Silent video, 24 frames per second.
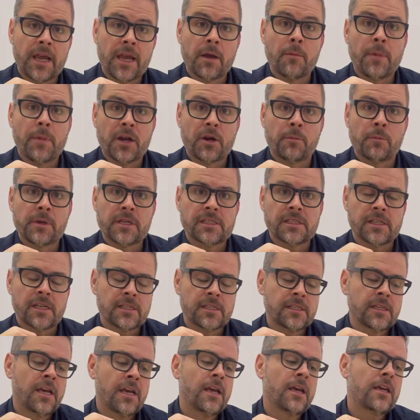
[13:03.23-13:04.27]
a better
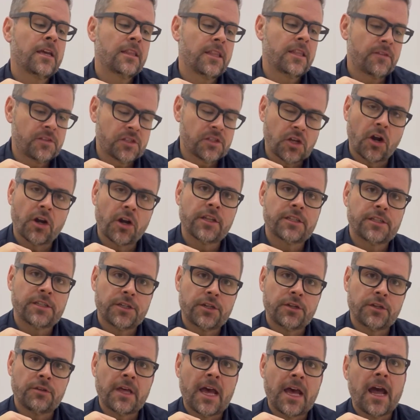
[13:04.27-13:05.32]
business. They've started to
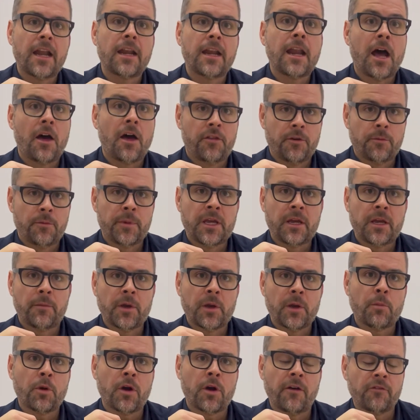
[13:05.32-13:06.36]
do that, and now they're
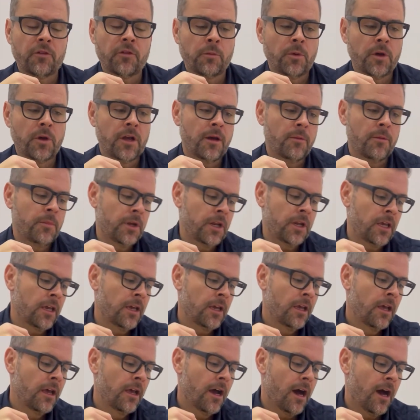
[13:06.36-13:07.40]
becoming a profitable company.
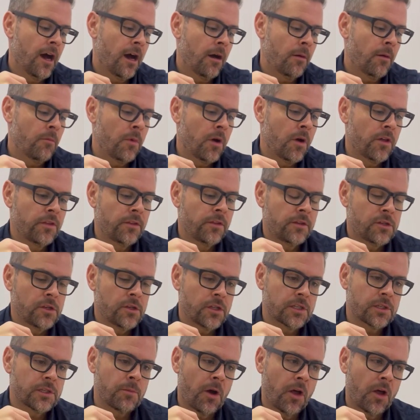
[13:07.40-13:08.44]
To
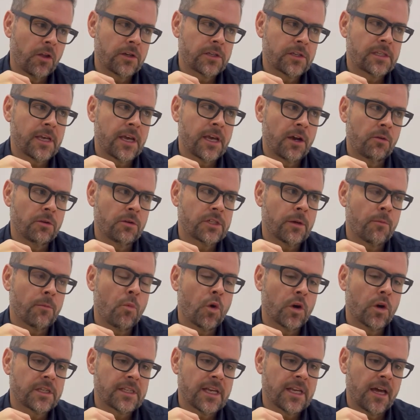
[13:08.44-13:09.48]
the smaller scale, which I'm
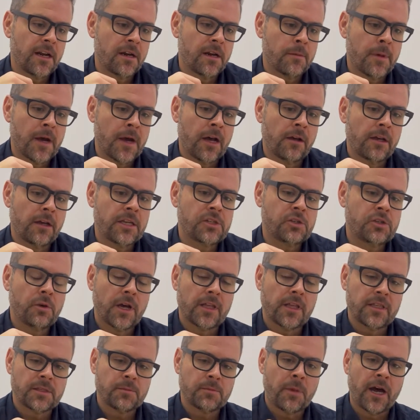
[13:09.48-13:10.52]
more excited about, is you
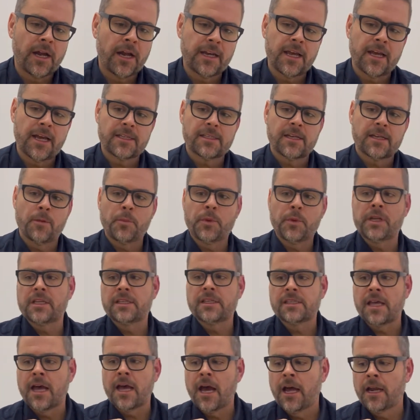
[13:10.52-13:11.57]
had these podcast
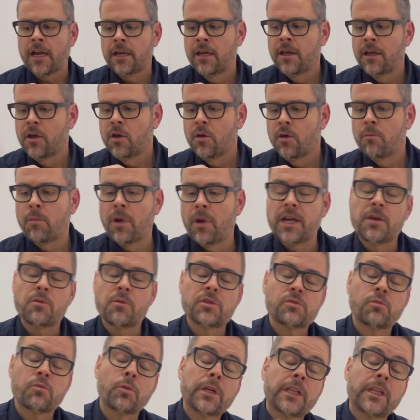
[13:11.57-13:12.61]
companies that money
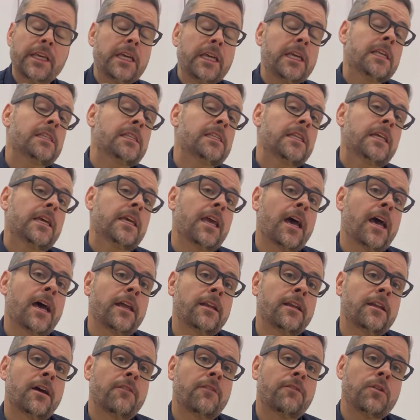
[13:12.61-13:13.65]
was really easy to
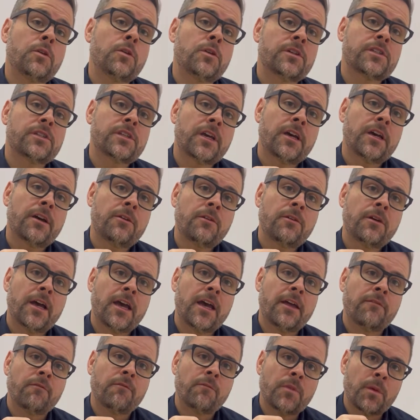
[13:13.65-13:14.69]
get a few years ago,
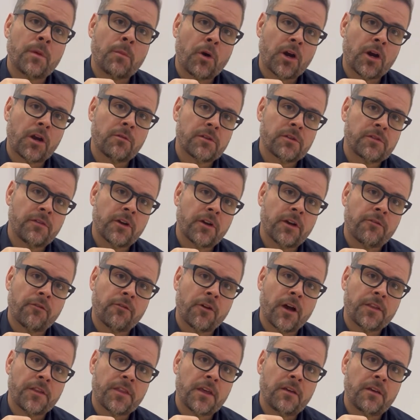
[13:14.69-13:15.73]
and the market was very
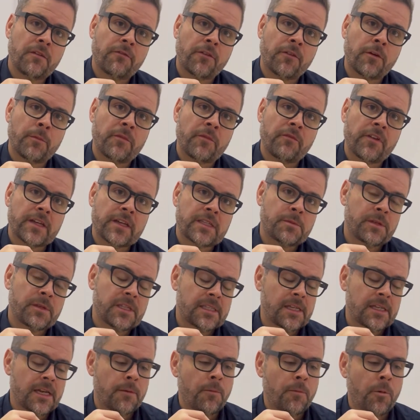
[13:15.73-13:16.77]
frothy from investment
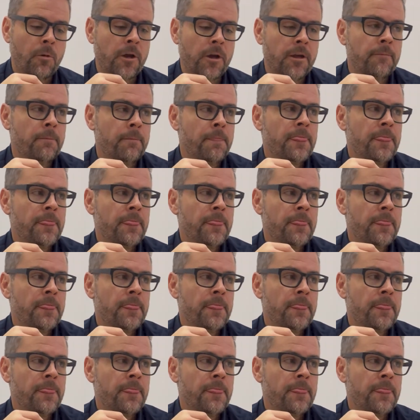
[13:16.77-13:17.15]
standpoint.